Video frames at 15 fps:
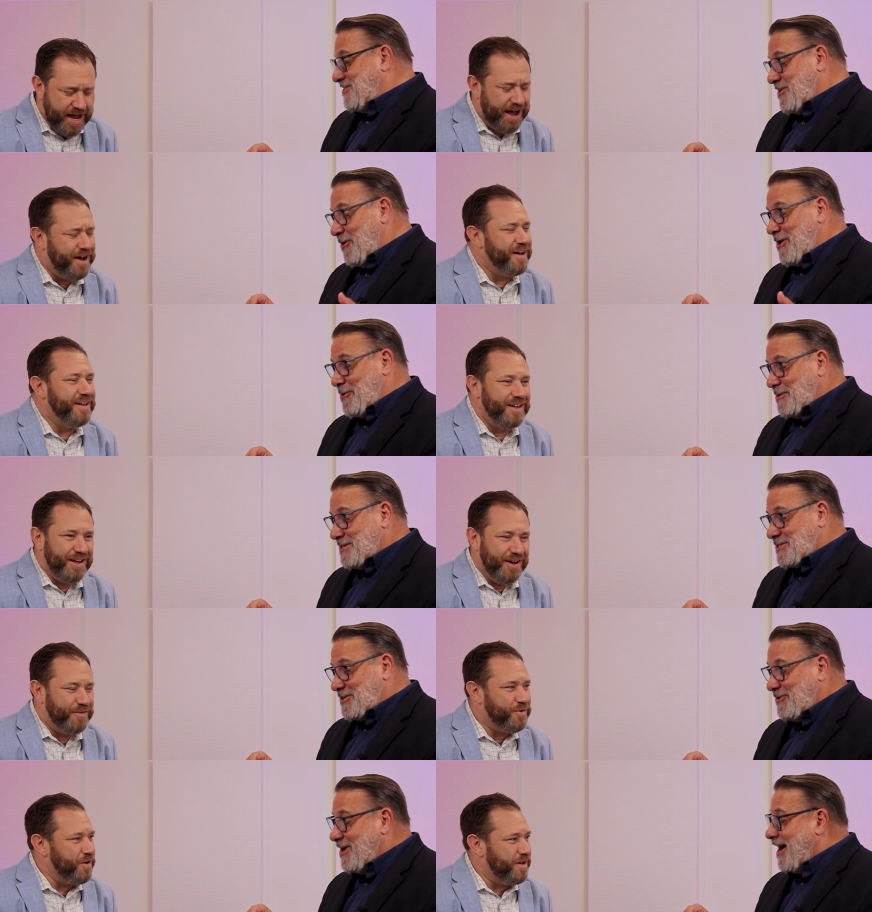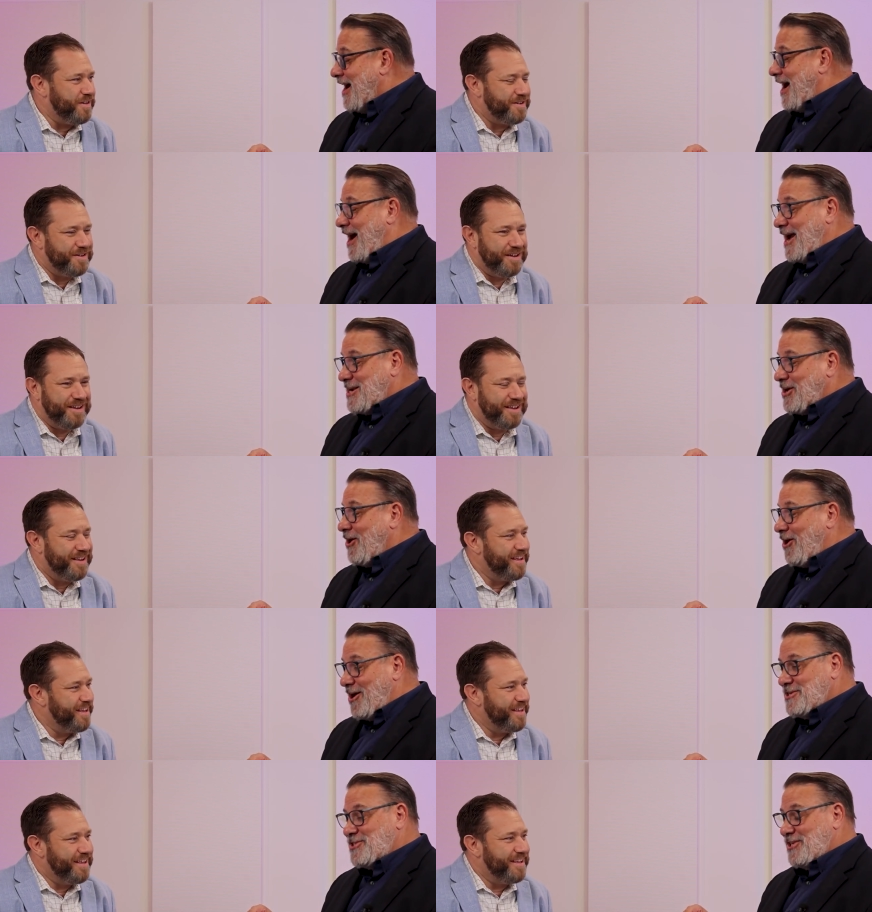Speaker 1: yeah, you know I always do. I
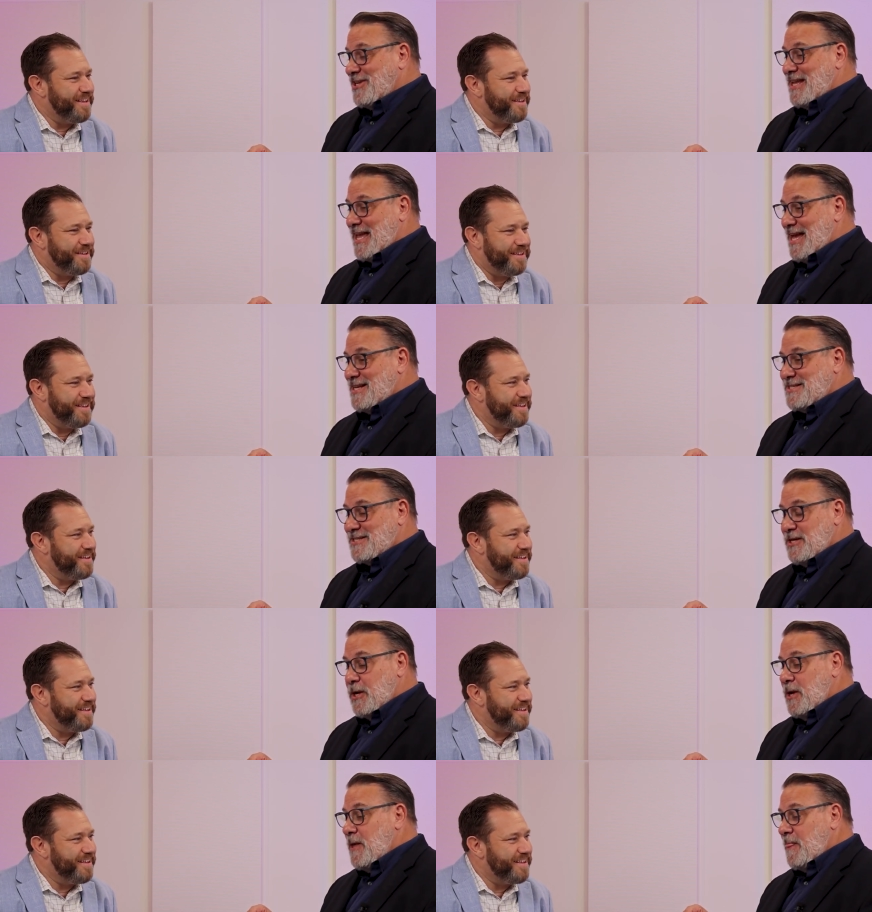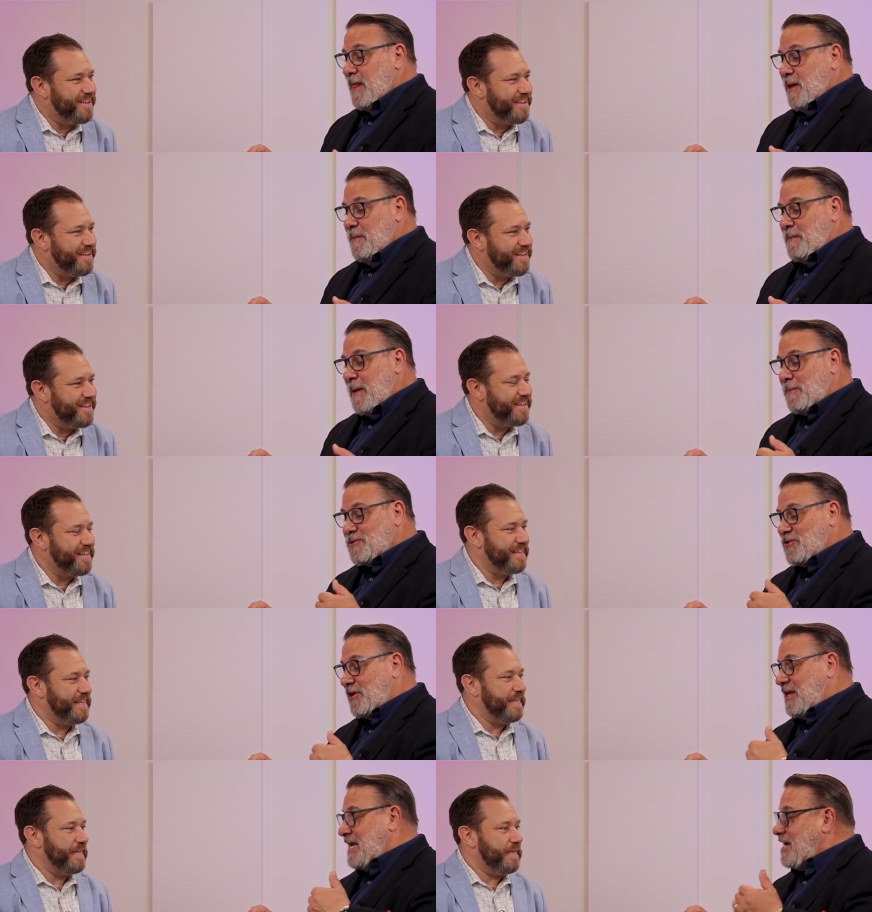caution against people
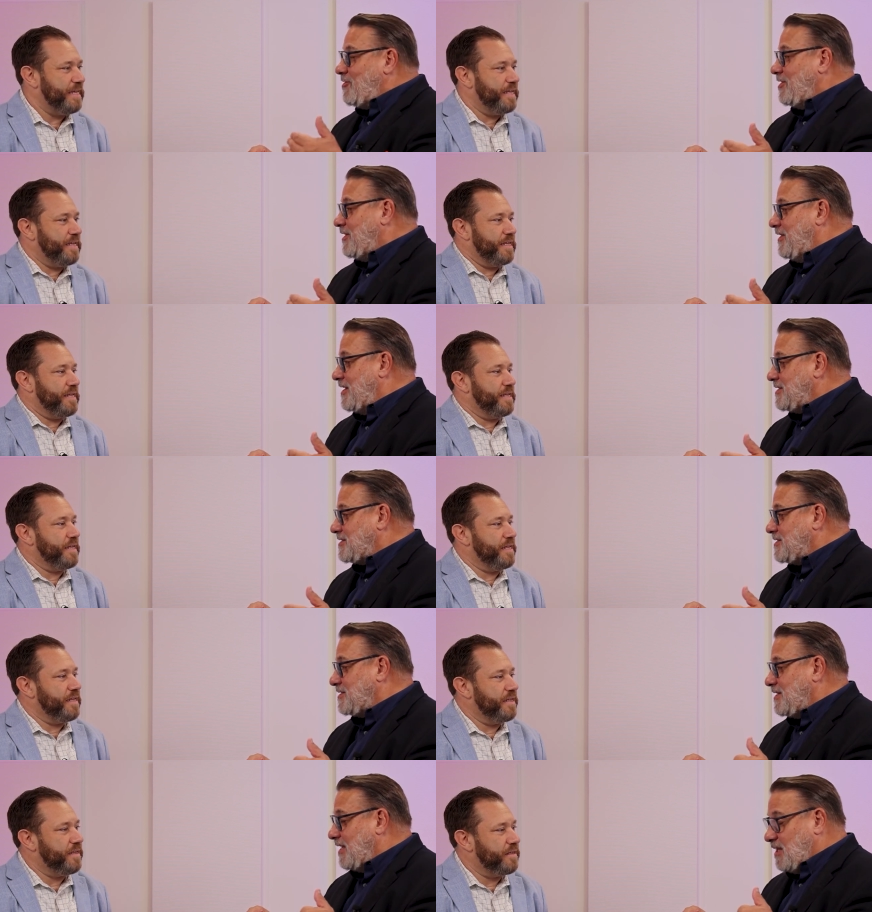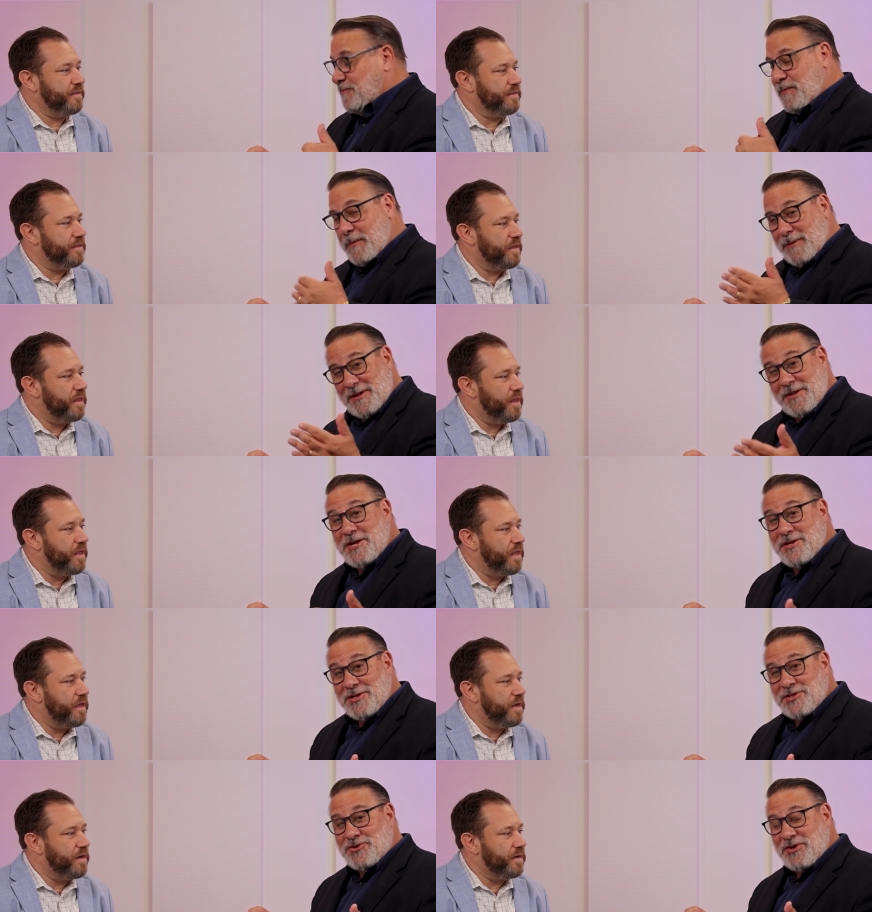sort of hearing this, people in
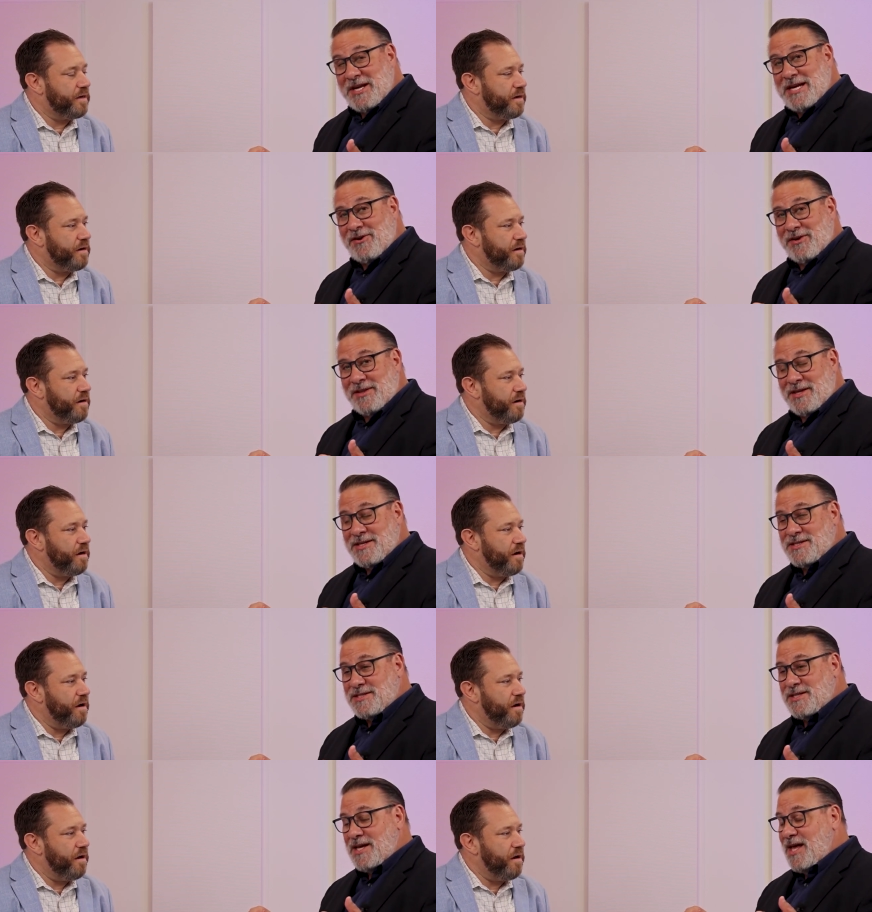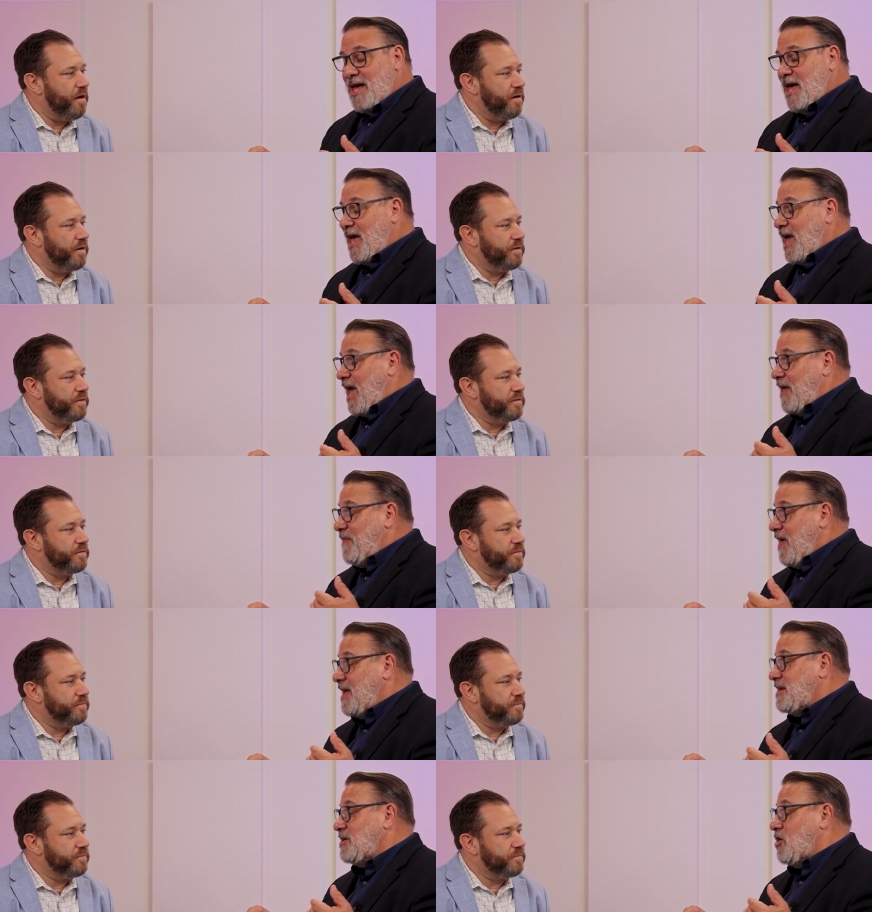the industry hearing this,
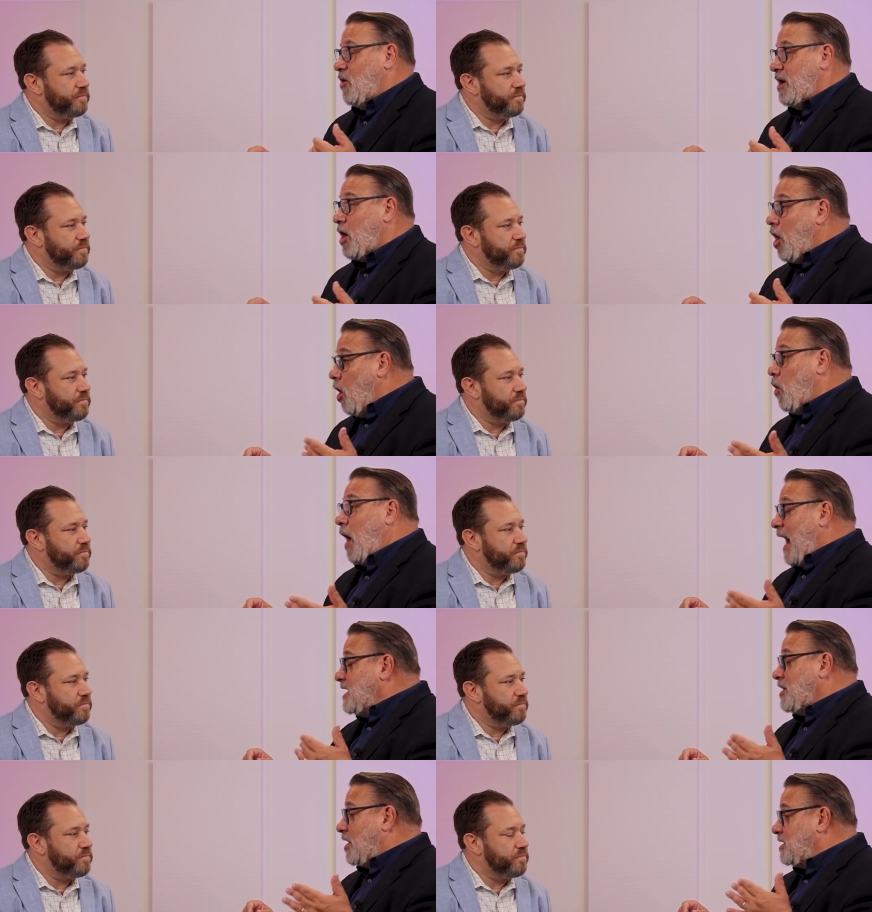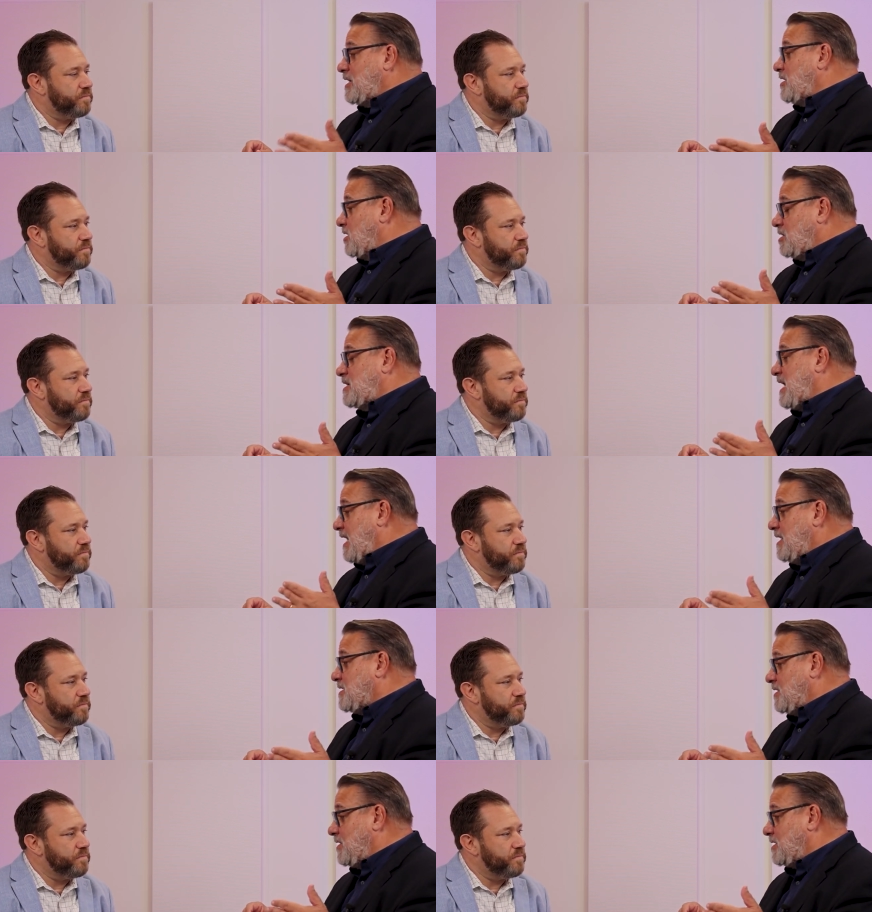and then going, "Oh, I ought to
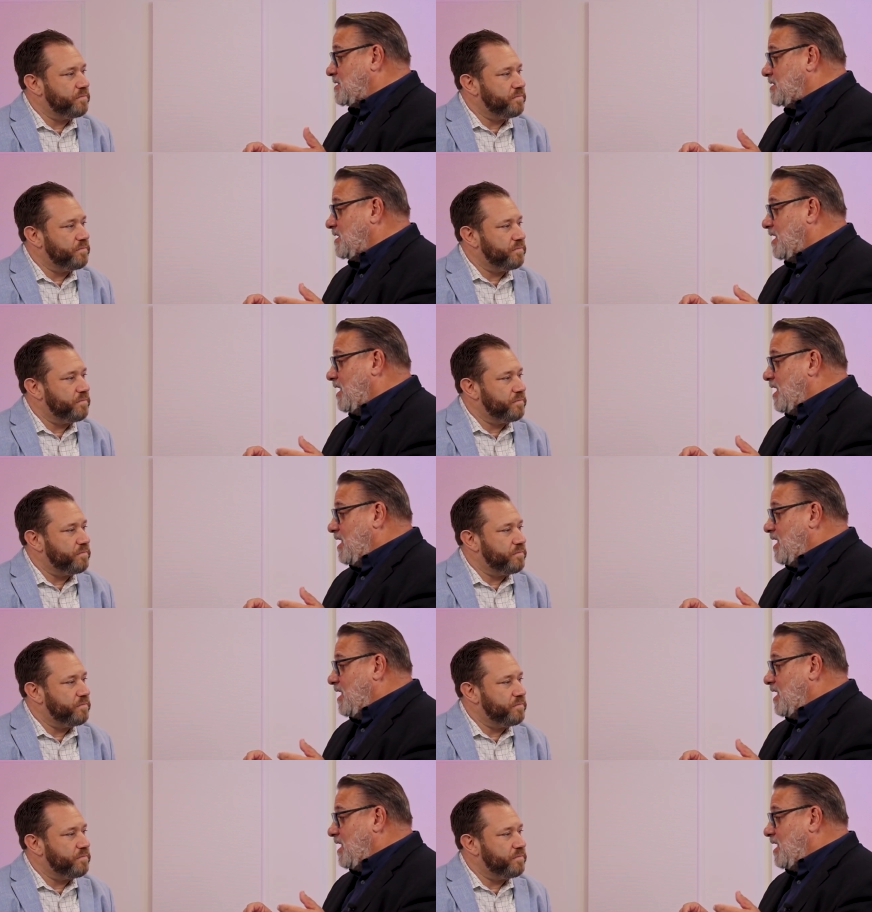get into this."